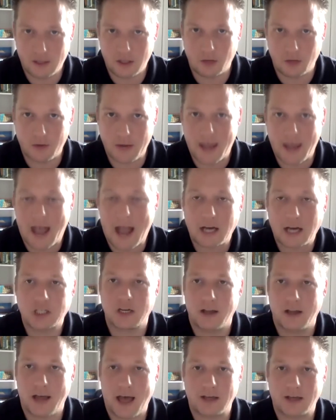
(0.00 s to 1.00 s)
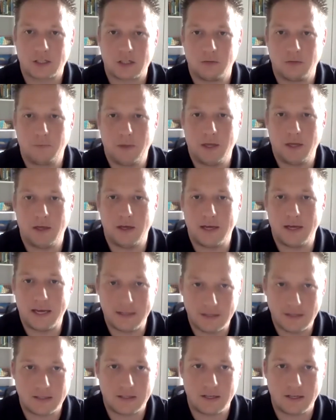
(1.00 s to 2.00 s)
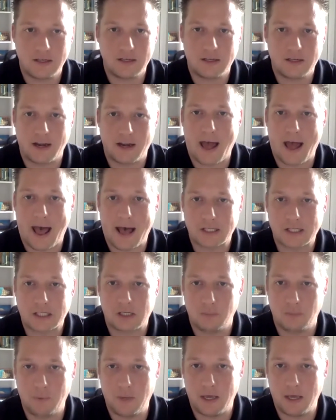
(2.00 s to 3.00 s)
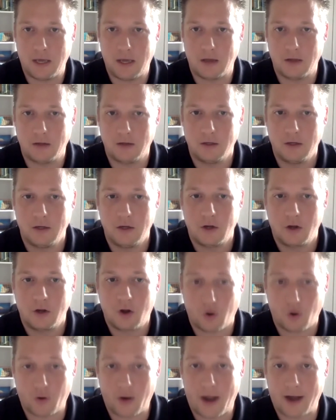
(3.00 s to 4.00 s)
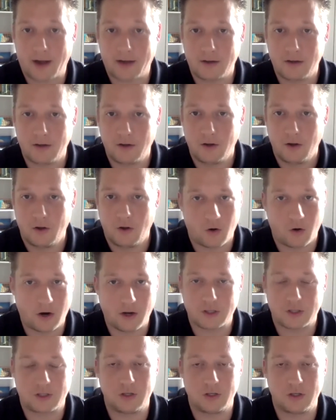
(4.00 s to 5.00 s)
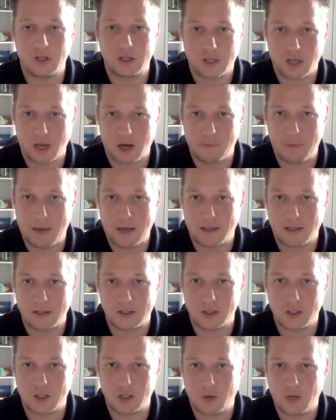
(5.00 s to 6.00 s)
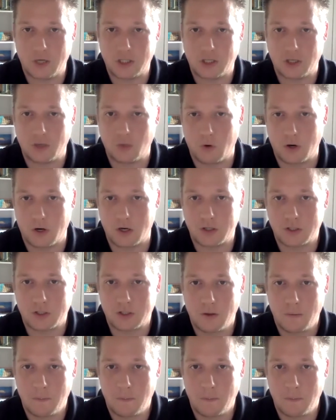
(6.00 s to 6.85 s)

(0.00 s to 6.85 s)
reaction has to be instant, and it has to be correct, or else you're just going to make the situation worse.